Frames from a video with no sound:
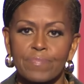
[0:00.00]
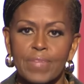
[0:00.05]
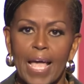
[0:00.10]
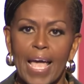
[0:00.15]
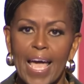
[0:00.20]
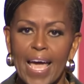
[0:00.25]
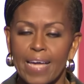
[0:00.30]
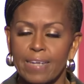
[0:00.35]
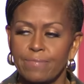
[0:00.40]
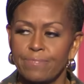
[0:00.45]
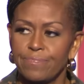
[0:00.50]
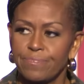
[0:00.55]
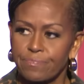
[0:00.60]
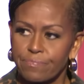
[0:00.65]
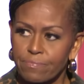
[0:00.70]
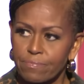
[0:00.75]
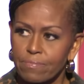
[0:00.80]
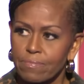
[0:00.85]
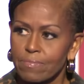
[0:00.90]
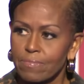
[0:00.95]
And
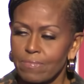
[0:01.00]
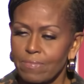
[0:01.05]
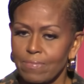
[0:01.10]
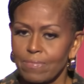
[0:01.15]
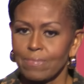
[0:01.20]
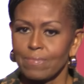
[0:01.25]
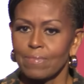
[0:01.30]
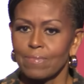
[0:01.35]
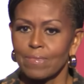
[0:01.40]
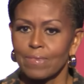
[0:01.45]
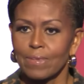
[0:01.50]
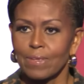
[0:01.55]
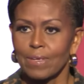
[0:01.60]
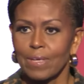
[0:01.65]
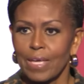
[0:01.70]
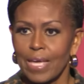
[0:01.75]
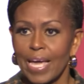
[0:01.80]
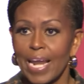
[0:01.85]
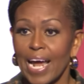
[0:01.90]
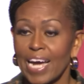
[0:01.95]

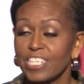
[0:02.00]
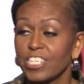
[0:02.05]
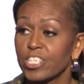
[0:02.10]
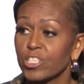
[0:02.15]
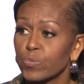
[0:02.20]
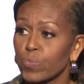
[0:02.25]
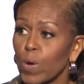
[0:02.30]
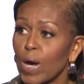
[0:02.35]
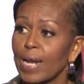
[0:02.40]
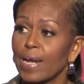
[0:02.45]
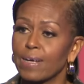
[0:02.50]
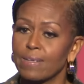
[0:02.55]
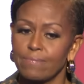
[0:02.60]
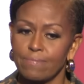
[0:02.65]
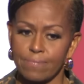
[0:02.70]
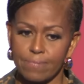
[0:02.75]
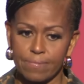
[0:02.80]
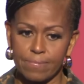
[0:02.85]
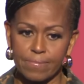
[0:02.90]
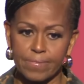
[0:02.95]
and I just want to
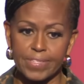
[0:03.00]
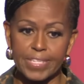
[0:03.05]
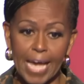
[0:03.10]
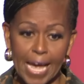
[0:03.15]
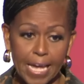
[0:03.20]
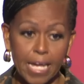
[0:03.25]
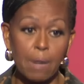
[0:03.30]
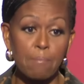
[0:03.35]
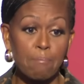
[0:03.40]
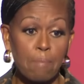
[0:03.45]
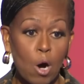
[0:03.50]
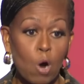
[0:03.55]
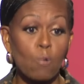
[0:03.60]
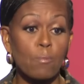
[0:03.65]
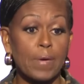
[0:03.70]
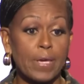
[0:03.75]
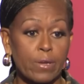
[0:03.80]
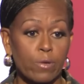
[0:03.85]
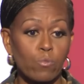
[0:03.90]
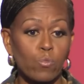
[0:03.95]
take a
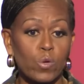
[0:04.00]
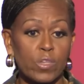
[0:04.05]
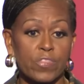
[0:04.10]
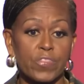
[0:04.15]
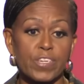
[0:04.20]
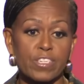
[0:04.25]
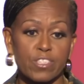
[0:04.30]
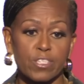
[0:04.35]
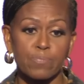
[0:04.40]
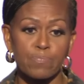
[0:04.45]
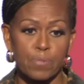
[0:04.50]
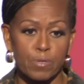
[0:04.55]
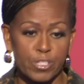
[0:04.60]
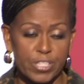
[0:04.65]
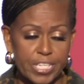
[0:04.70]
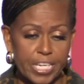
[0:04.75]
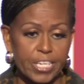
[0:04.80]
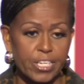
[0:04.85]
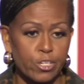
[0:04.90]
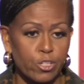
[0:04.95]
moment with this
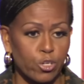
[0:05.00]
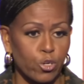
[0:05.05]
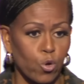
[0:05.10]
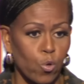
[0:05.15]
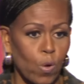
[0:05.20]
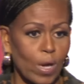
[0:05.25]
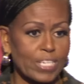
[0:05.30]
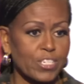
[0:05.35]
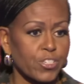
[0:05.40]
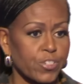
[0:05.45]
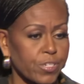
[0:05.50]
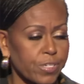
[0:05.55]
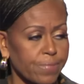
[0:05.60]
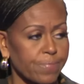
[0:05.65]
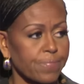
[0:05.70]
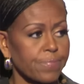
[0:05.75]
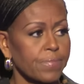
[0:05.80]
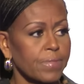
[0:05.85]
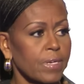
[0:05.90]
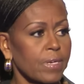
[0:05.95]
particular question
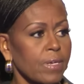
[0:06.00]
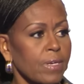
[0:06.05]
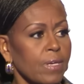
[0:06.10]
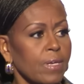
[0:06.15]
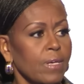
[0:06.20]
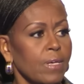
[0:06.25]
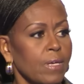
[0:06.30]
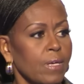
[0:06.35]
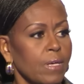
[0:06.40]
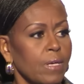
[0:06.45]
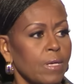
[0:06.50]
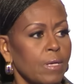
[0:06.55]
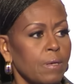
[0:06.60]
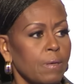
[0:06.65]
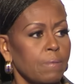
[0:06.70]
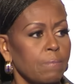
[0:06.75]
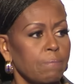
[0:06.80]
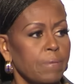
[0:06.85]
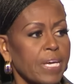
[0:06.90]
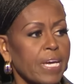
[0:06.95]

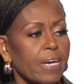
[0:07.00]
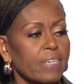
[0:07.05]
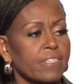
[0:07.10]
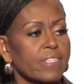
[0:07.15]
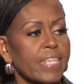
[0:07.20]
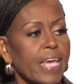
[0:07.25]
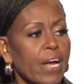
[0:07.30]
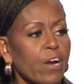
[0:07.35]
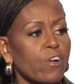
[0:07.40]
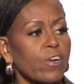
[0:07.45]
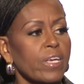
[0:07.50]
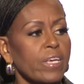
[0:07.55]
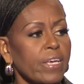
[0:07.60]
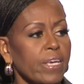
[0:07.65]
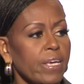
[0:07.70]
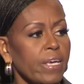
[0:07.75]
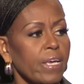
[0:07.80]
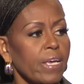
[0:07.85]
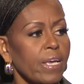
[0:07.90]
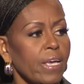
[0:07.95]
because there
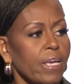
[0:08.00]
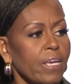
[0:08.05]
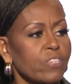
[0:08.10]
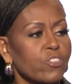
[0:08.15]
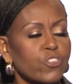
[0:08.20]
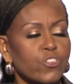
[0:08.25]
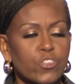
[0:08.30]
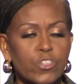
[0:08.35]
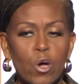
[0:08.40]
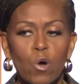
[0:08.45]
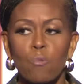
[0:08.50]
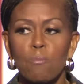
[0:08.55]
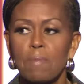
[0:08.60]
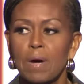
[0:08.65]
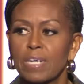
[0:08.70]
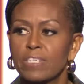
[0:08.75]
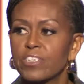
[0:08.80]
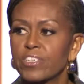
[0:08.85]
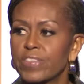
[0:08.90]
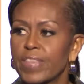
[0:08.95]
is so
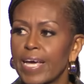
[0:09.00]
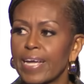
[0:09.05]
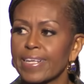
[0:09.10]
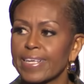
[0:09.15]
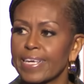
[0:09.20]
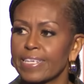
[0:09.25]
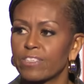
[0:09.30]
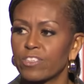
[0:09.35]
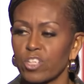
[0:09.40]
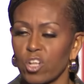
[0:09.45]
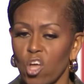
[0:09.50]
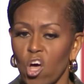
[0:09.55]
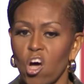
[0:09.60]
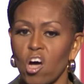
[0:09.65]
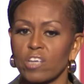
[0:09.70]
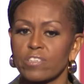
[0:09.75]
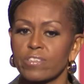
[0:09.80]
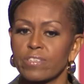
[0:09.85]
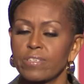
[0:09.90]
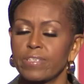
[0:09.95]
much that gets
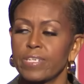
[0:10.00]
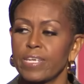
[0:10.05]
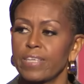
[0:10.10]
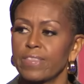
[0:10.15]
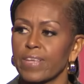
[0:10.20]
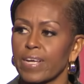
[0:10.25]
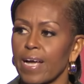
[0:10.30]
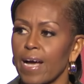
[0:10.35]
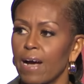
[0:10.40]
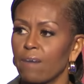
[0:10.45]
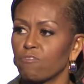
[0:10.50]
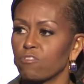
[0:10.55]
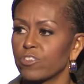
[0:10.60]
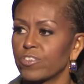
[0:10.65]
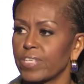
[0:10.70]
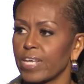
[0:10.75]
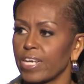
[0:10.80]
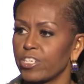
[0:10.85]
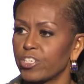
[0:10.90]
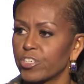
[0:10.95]
lost in the
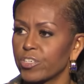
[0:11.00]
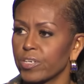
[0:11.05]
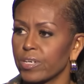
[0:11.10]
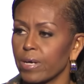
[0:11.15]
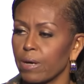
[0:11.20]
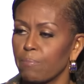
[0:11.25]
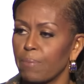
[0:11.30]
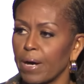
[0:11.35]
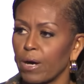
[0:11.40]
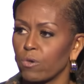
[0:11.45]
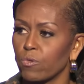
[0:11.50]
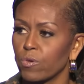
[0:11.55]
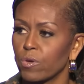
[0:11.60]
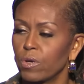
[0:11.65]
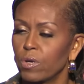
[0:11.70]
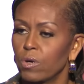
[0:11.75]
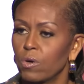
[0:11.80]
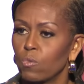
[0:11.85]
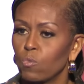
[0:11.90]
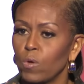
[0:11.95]
conversation about
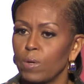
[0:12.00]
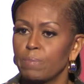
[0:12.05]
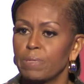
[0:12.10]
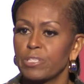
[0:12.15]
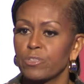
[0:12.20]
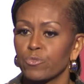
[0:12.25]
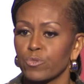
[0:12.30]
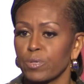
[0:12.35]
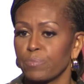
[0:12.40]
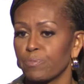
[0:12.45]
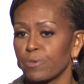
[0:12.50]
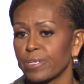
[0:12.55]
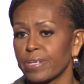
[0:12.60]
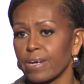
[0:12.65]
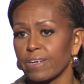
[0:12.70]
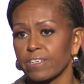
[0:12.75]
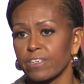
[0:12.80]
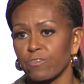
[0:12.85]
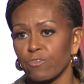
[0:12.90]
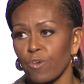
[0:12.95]
women's
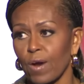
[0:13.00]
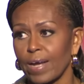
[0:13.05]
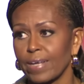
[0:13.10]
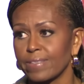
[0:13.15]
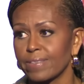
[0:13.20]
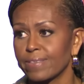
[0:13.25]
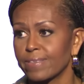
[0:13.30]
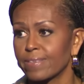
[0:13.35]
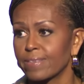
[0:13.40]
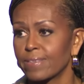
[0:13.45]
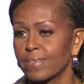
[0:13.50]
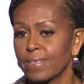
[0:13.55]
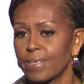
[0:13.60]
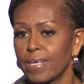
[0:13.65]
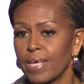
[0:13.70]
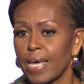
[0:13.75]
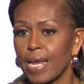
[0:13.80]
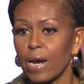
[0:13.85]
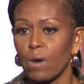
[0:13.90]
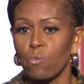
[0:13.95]
reproductive rights.
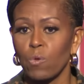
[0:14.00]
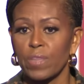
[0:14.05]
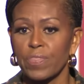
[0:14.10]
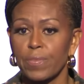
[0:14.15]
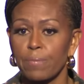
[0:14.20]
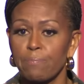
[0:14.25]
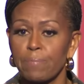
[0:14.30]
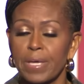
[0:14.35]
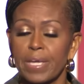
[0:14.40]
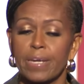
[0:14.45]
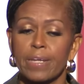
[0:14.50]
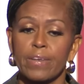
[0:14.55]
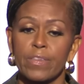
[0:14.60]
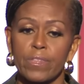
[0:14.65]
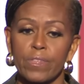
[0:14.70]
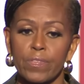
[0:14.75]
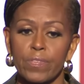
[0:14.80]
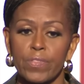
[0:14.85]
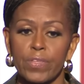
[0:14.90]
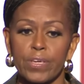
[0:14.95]
And I want the men
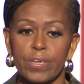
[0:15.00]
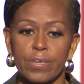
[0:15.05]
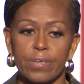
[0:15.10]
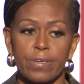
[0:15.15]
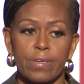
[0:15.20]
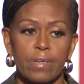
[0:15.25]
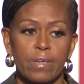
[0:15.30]
in the